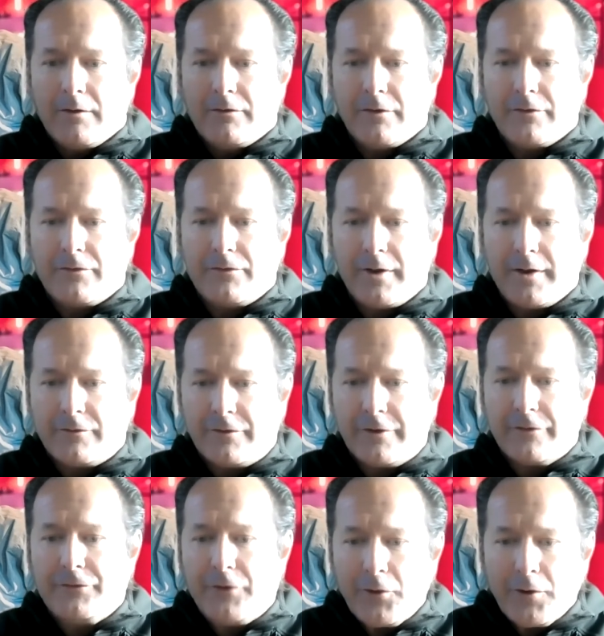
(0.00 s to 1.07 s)
just
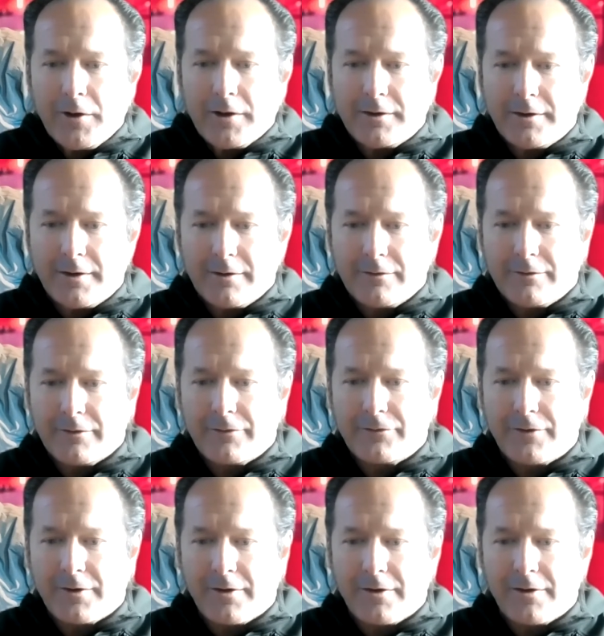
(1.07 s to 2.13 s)
just do it.
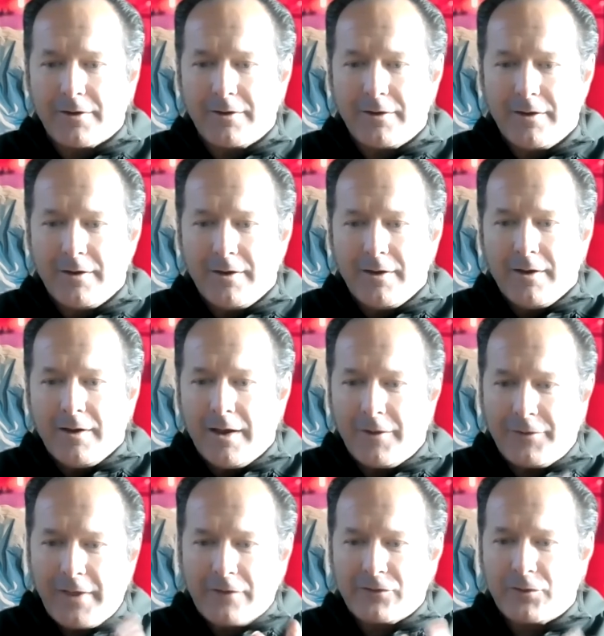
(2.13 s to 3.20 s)
Just uh,
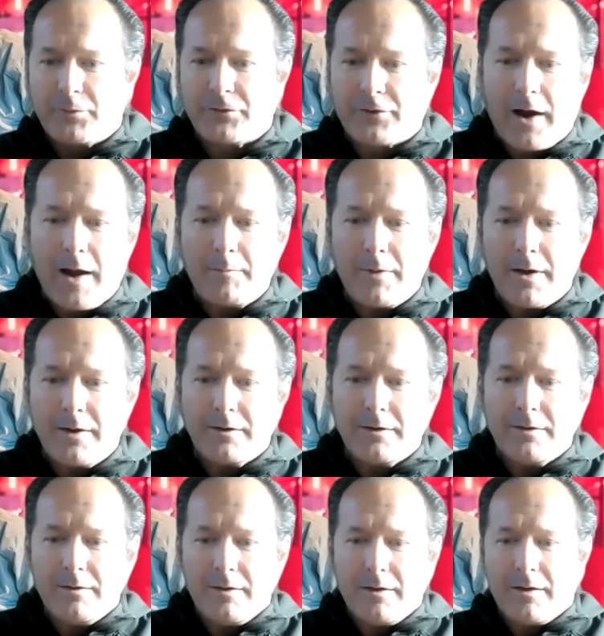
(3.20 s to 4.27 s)
hit that subscribe
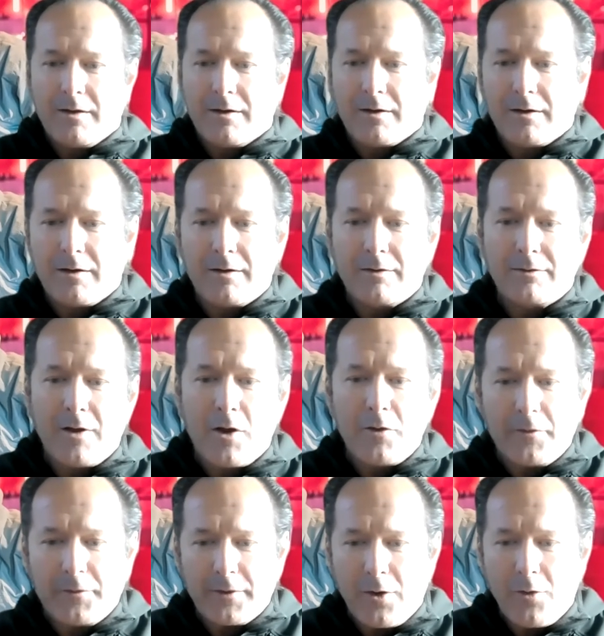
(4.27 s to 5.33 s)
button. Uh, know
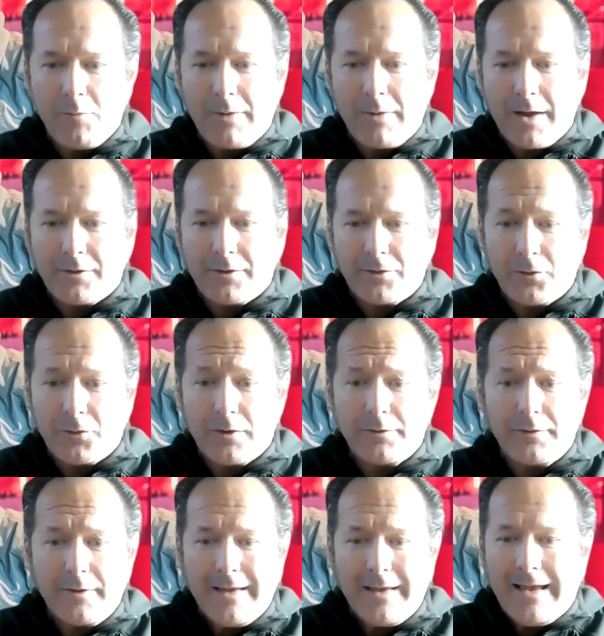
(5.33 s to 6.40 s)
that the Aumbonda New Earth
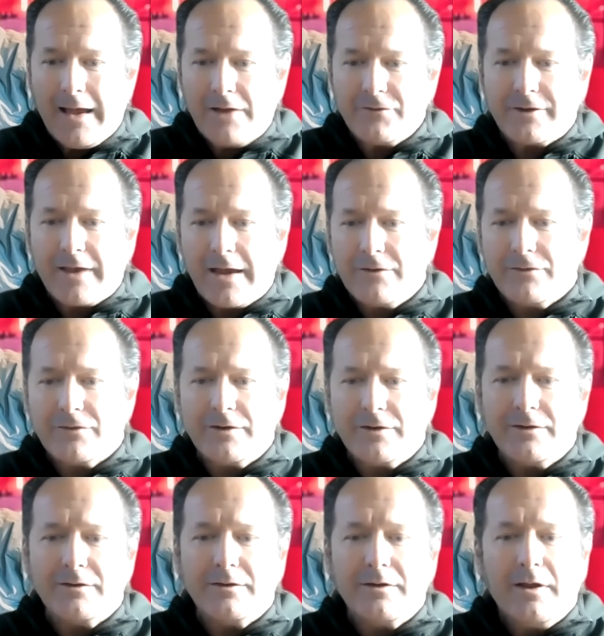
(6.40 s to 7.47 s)

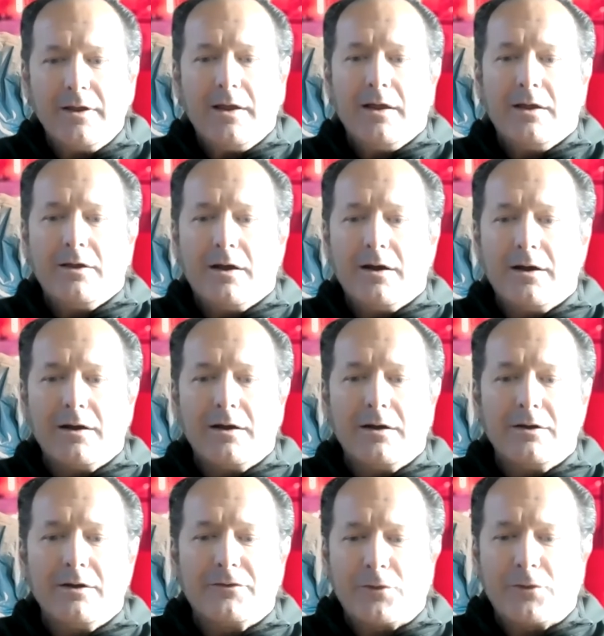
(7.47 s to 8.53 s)
Education
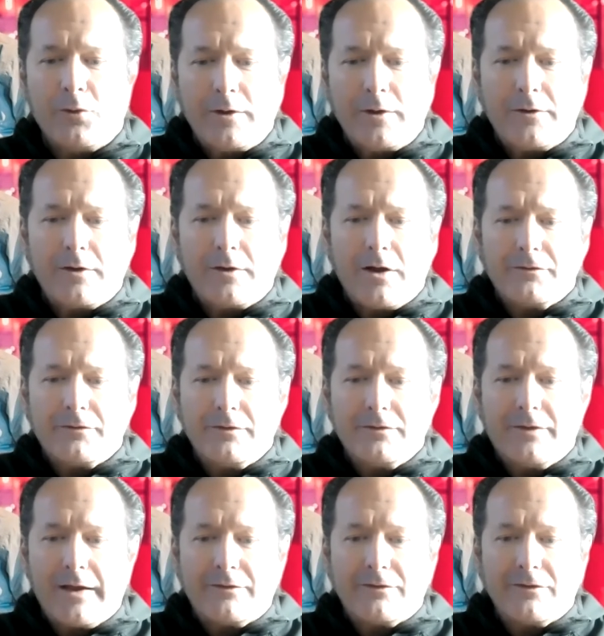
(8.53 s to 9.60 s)
uh, School here in Austin,
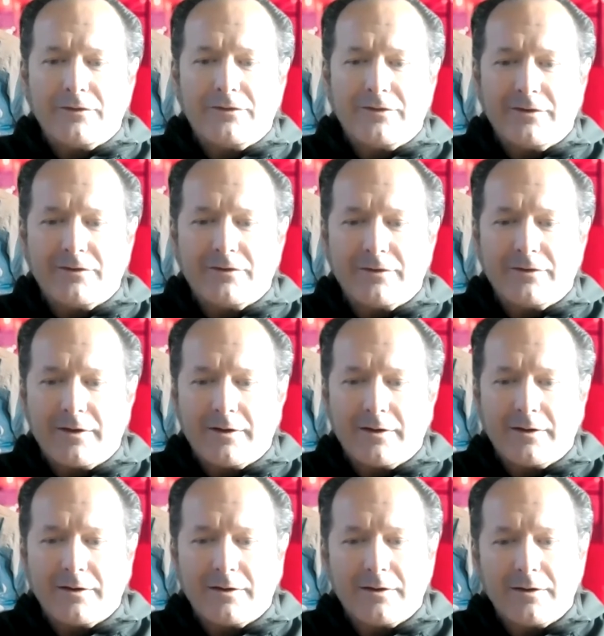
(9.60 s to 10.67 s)
Texas, is
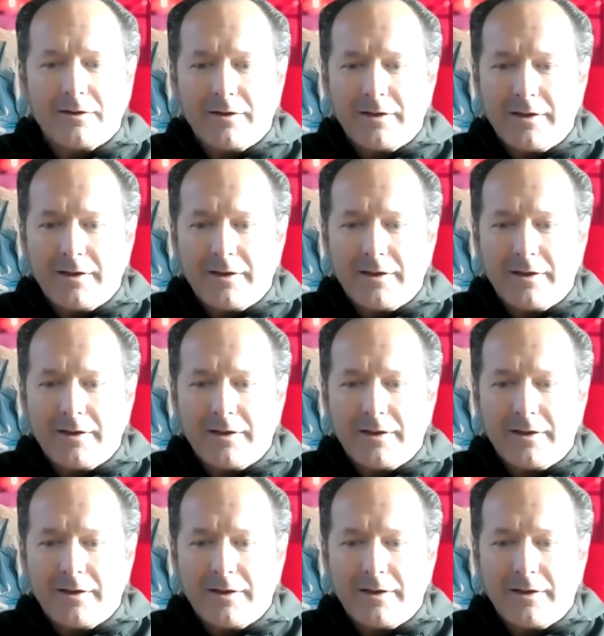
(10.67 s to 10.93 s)
uh,